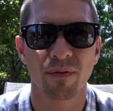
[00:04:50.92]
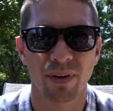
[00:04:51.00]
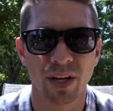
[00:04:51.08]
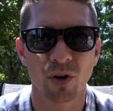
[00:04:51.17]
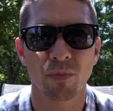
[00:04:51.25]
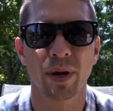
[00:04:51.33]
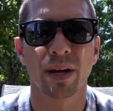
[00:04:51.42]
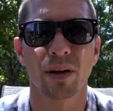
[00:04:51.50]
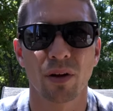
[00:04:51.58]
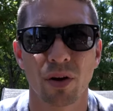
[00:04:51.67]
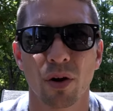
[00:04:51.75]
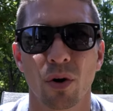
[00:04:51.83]

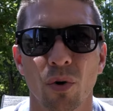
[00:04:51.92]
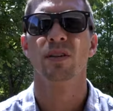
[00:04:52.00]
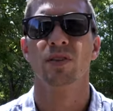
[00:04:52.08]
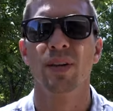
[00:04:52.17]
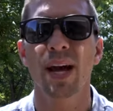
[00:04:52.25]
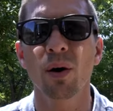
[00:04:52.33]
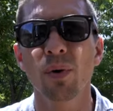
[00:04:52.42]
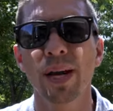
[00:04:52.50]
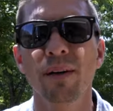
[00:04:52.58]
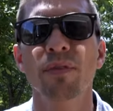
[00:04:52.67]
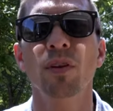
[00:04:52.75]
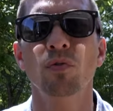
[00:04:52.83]
VideoMic GO. So now we
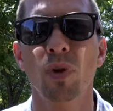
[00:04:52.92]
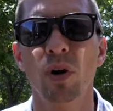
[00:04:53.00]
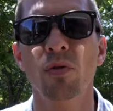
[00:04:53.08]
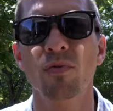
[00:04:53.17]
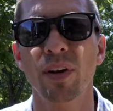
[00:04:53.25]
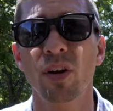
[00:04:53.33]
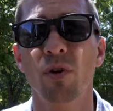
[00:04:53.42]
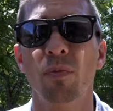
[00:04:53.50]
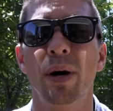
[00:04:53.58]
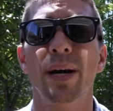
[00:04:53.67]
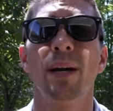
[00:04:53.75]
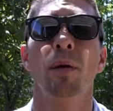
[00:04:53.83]
have the Rode
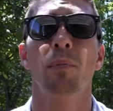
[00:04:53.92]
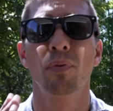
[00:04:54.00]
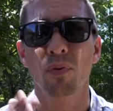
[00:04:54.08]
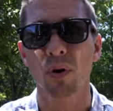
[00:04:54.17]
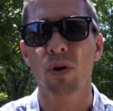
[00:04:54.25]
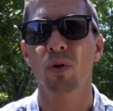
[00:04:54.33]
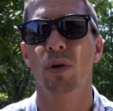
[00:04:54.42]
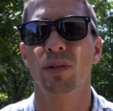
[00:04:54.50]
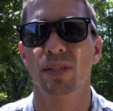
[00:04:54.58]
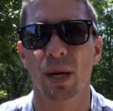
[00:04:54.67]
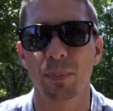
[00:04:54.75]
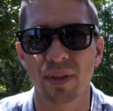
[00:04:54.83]
VideoMic Pro on
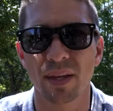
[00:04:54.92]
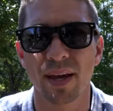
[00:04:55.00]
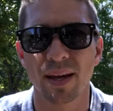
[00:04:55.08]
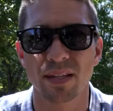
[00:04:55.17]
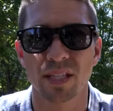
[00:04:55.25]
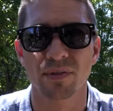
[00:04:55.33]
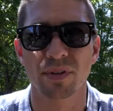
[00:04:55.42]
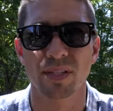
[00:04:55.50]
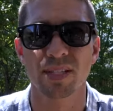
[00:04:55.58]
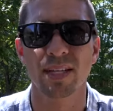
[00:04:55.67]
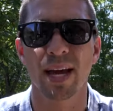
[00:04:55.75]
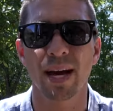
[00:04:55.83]
top of the
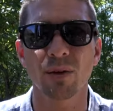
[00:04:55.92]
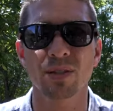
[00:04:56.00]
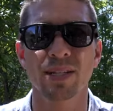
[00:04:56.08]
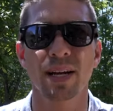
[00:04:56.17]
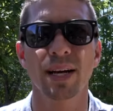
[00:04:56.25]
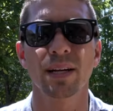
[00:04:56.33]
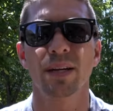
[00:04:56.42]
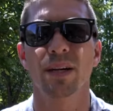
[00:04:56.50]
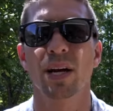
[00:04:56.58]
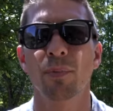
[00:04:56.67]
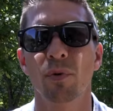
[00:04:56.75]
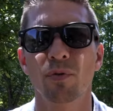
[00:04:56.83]
A7C outside at a
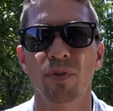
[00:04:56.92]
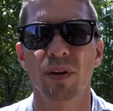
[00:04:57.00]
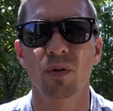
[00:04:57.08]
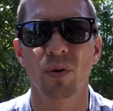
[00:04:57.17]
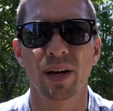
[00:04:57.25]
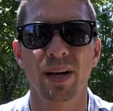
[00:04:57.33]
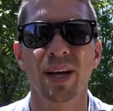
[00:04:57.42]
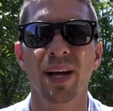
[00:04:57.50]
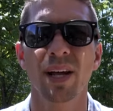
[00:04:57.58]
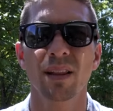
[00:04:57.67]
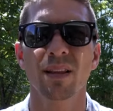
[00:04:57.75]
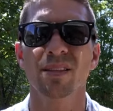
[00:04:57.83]
couple feet away,
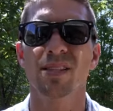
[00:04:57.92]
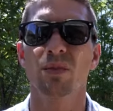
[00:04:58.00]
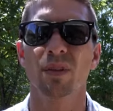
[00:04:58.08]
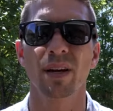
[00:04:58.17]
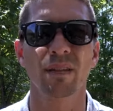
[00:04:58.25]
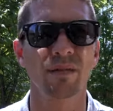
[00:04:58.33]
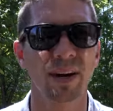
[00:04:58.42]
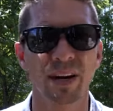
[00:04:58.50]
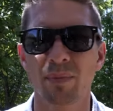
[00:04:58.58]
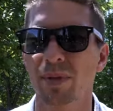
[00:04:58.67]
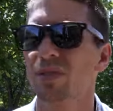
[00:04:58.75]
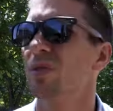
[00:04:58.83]
listening with
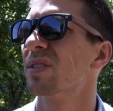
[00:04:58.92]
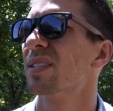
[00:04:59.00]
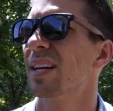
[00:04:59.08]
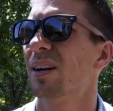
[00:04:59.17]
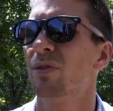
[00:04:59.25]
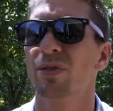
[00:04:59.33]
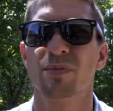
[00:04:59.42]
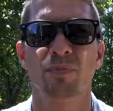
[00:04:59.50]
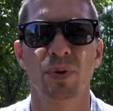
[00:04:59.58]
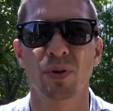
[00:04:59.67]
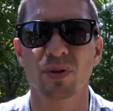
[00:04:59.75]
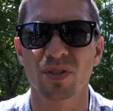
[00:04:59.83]
environmental sounds,
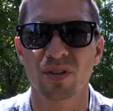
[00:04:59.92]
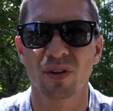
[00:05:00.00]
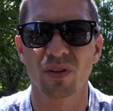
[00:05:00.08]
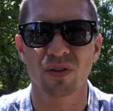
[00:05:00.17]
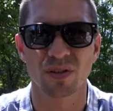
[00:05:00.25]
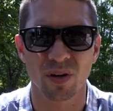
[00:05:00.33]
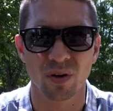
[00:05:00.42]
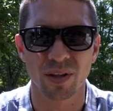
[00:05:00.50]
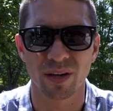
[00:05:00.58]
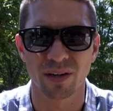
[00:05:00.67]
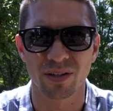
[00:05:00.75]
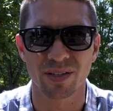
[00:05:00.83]
birds, cars, all
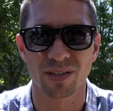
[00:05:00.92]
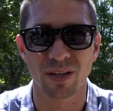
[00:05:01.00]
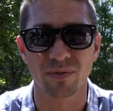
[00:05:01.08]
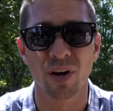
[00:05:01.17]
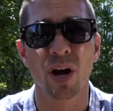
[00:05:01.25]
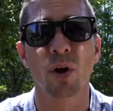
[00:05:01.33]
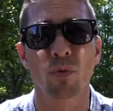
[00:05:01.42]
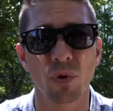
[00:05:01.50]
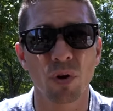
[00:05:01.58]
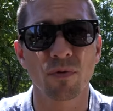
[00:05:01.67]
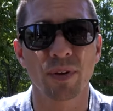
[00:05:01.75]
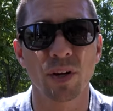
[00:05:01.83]
that good stuff.
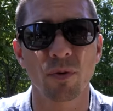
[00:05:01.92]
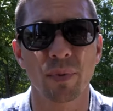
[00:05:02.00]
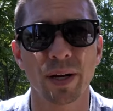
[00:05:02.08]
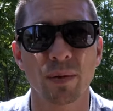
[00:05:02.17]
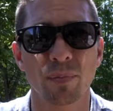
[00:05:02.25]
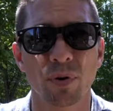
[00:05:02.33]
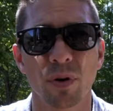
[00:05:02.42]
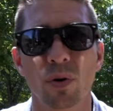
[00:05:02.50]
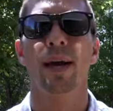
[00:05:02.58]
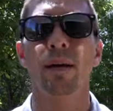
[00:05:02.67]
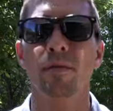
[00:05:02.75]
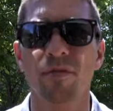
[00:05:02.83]
Rode VideoMic Pro.
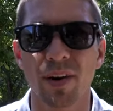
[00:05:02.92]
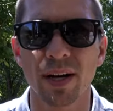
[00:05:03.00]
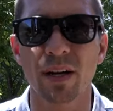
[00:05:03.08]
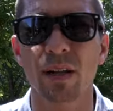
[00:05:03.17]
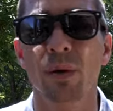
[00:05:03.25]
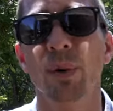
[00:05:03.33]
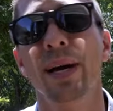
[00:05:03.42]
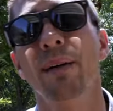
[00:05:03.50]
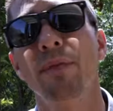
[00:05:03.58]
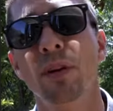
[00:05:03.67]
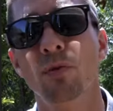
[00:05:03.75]
And finally, we have the